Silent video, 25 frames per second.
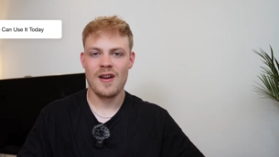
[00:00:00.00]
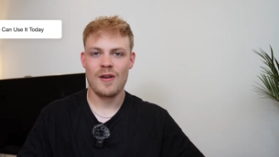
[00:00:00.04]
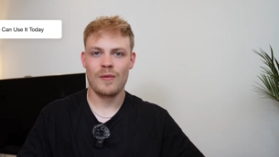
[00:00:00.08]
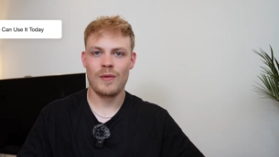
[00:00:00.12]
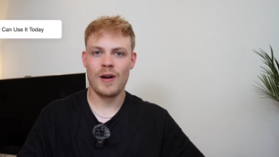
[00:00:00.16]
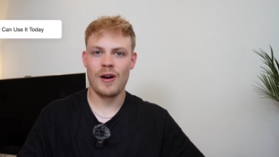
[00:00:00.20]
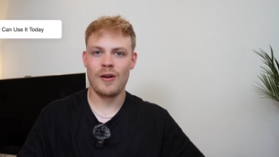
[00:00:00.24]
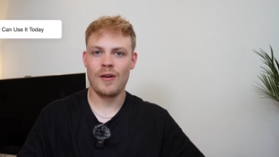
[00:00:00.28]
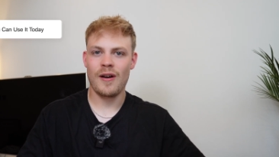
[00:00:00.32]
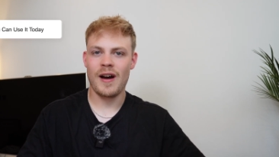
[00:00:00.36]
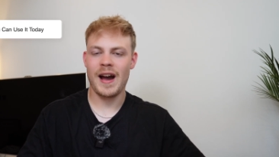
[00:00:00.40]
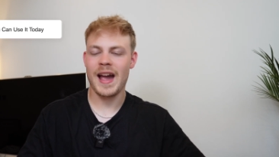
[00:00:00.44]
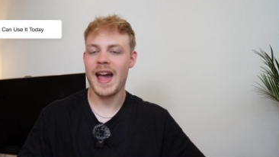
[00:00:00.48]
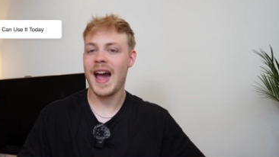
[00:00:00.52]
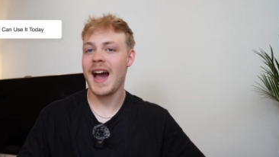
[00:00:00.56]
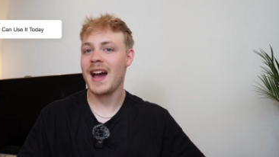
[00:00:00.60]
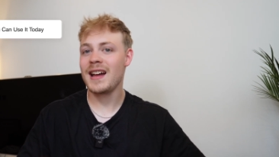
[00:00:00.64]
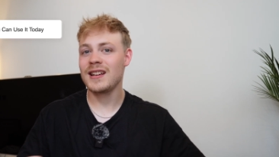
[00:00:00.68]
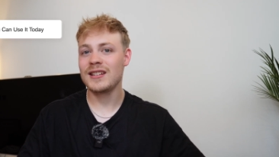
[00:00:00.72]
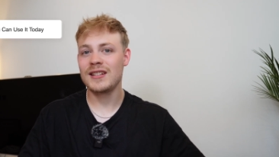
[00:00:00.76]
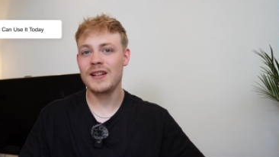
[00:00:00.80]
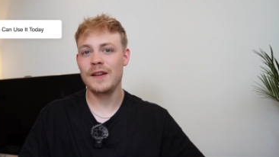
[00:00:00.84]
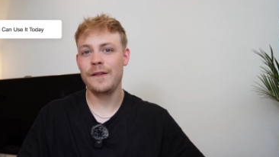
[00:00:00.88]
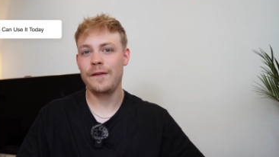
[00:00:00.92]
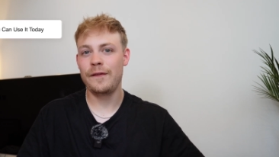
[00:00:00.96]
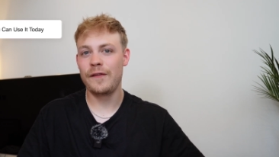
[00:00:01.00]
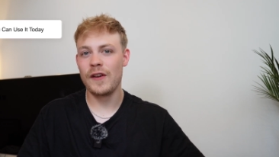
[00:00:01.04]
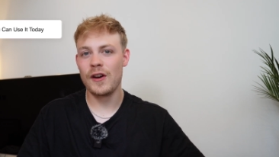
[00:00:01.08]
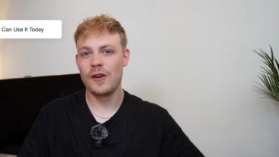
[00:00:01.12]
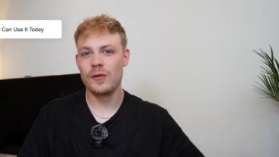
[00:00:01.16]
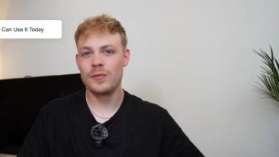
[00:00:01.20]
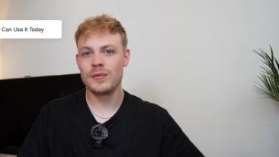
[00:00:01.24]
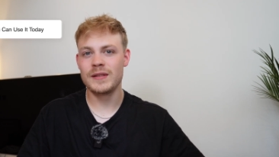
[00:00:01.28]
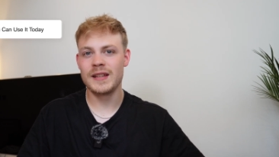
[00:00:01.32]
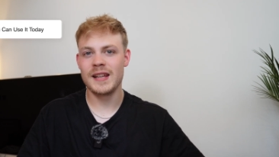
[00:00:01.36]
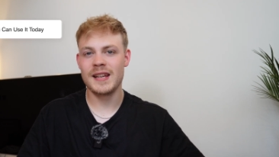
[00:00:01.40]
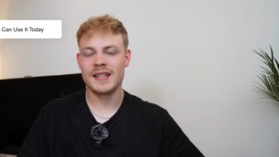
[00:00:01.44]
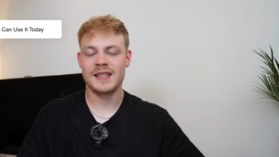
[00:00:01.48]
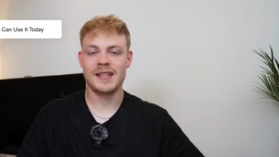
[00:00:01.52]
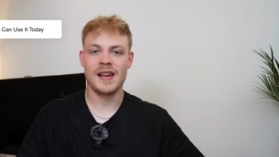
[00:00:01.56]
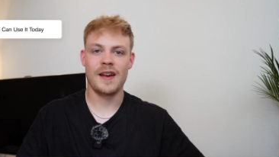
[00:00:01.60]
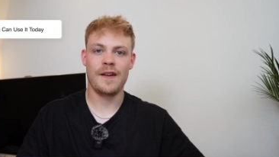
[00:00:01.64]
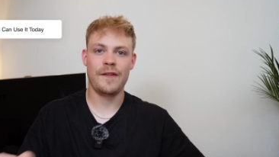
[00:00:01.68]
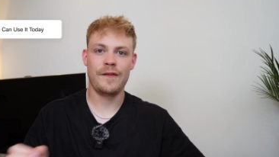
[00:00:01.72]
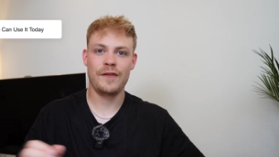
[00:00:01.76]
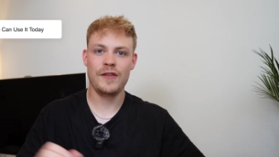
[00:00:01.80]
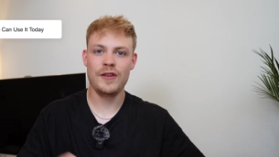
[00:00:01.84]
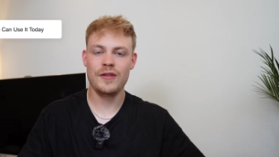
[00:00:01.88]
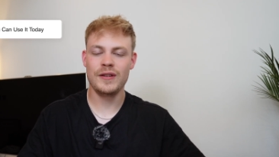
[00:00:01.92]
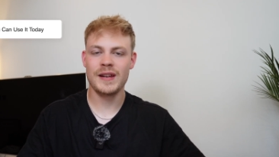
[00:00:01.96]
Well, I actually filmed this a
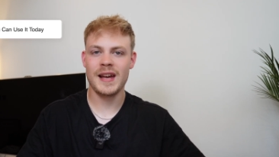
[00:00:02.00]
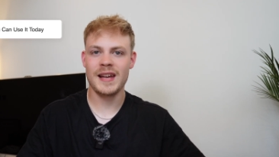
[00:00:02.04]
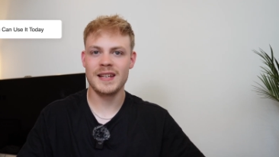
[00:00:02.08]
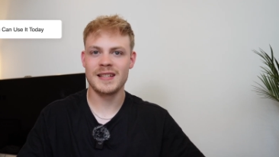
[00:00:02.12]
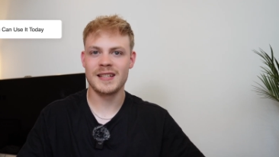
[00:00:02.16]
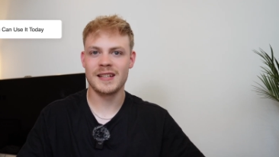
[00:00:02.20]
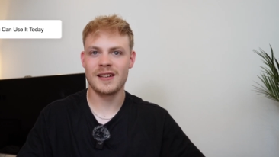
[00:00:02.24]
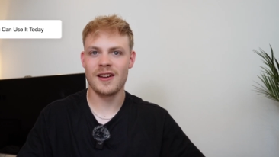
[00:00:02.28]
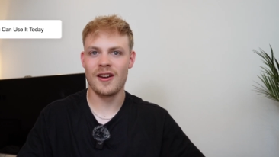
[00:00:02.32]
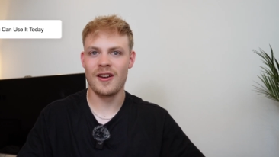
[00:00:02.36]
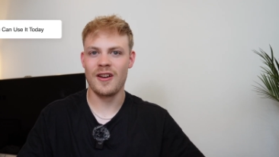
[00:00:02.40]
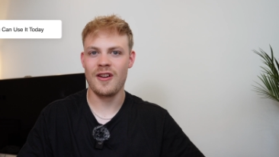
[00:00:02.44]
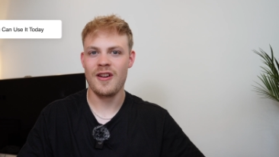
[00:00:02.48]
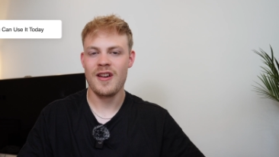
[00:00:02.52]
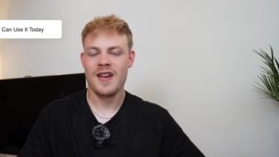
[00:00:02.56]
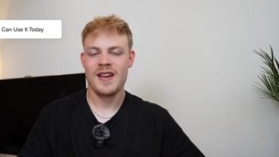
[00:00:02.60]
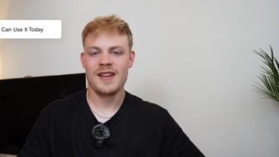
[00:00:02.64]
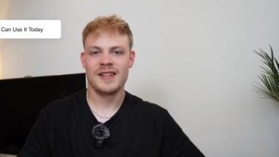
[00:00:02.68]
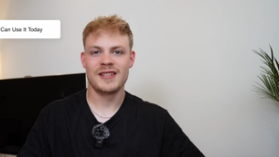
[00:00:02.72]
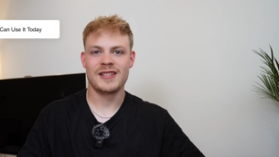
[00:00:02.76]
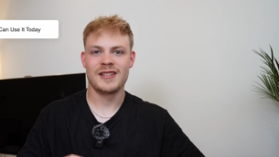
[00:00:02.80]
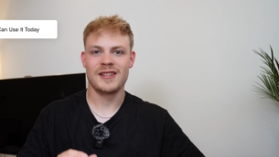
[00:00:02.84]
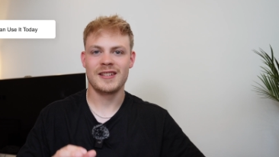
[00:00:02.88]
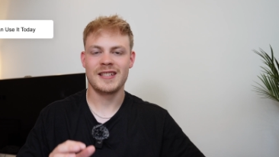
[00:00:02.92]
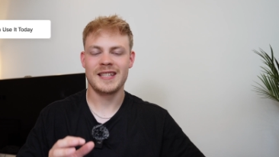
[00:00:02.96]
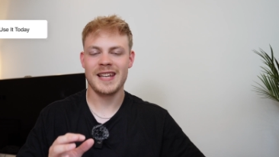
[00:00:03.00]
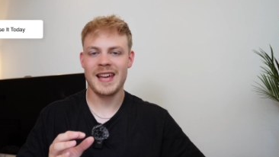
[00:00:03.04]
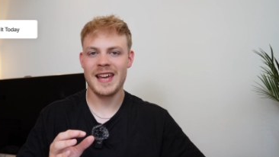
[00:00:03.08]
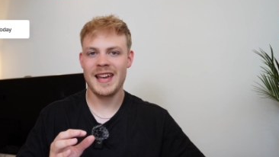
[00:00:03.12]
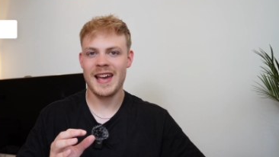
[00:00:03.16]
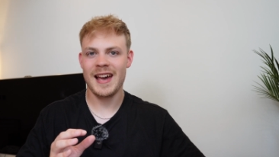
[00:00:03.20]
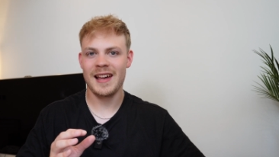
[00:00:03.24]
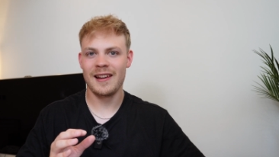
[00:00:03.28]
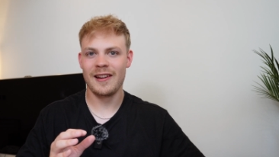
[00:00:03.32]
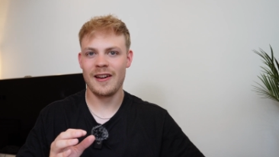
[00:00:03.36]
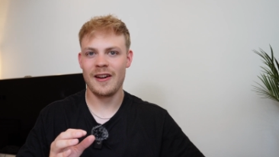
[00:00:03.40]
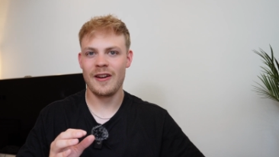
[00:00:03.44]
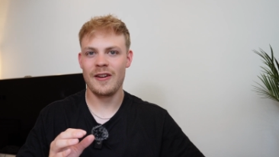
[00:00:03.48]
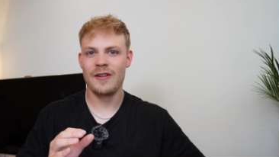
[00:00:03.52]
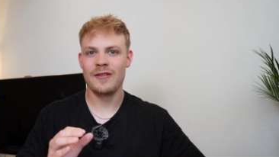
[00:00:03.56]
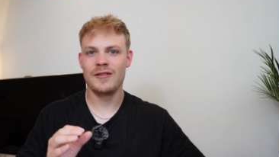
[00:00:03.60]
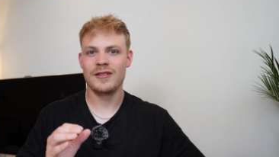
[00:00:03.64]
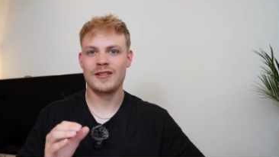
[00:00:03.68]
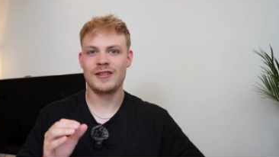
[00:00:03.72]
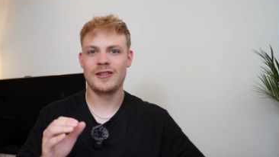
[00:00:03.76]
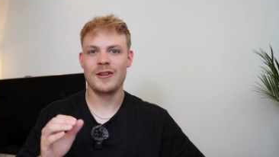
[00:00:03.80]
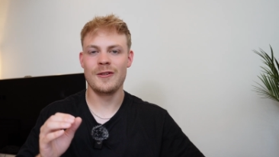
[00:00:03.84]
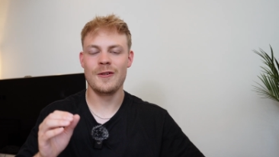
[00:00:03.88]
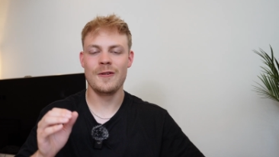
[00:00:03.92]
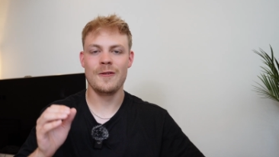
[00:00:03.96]
few days ago, so say hello
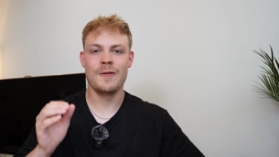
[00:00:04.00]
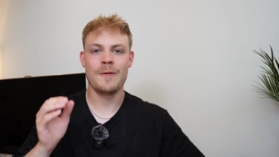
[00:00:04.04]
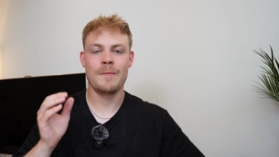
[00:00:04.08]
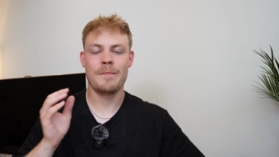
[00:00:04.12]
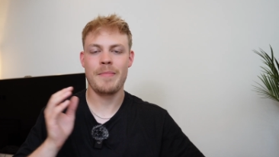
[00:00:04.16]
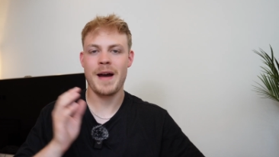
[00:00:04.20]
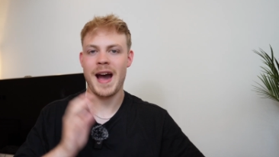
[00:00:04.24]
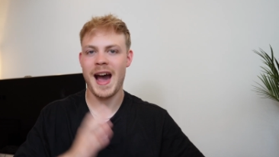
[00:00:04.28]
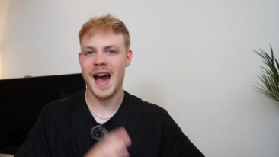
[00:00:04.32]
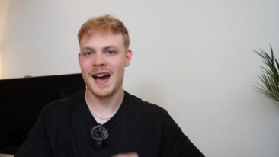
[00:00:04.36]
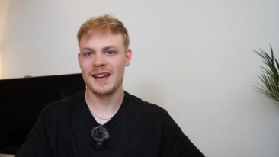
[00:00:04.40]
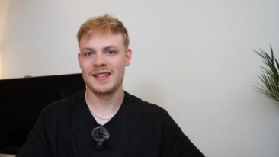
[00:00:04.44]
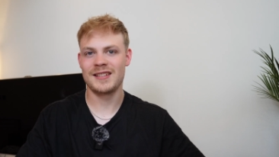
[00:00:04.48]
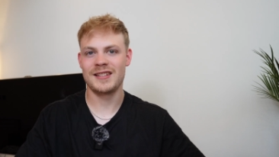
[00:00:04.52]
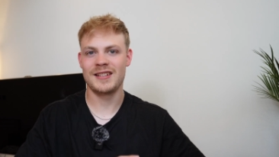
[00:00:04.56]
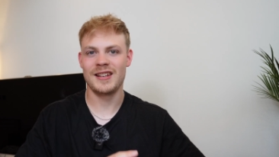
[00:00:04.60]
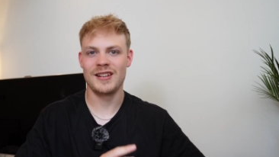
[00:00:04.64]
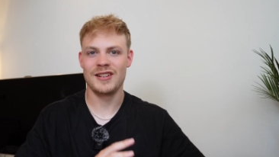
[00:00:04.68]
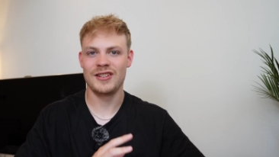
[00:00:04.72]
to past